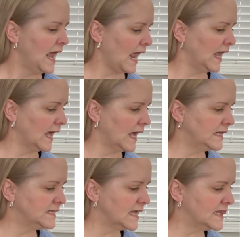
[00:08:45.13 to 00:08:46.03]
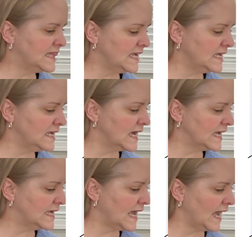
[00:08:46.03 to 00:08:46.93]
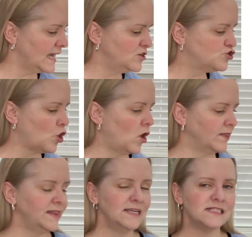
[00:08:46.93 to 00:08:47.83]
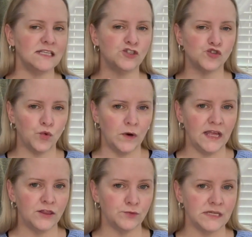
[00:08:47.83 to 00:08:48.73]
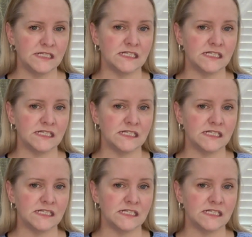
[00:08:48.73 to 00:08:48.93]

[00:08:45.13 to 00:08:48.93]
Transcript: And the gauge on this is 23